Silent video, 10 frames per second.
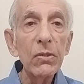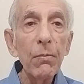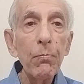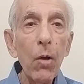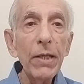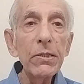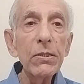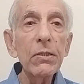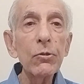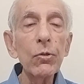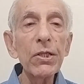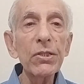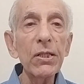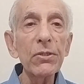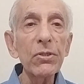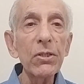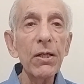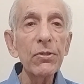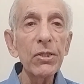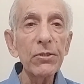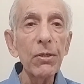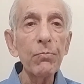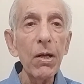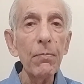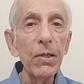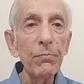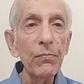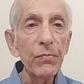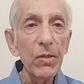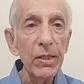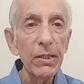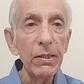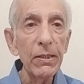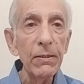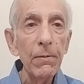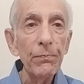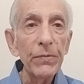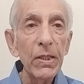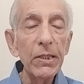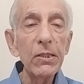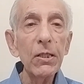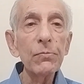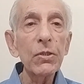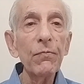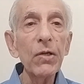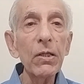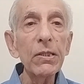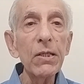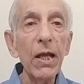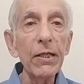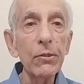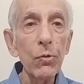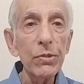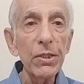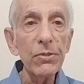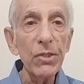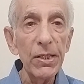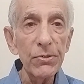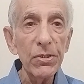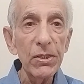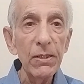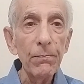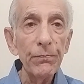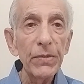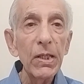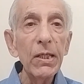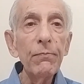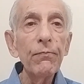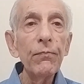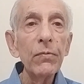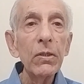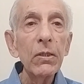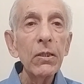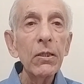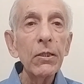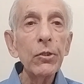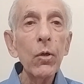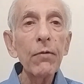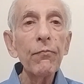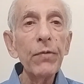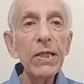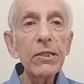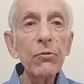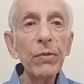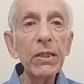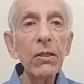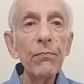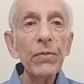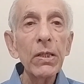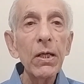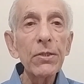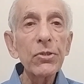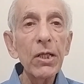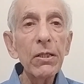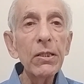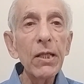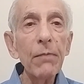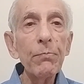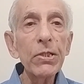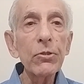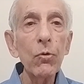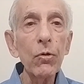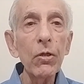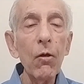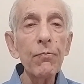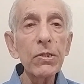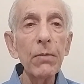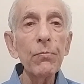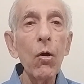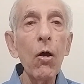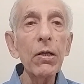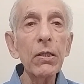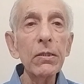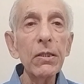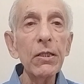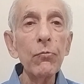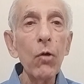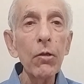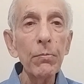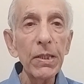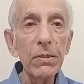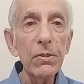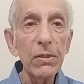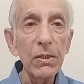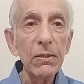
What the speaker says: The point to discuss such a problem really in terms of early diagnosis is, if you are faced with a sudden episode of some organ involvement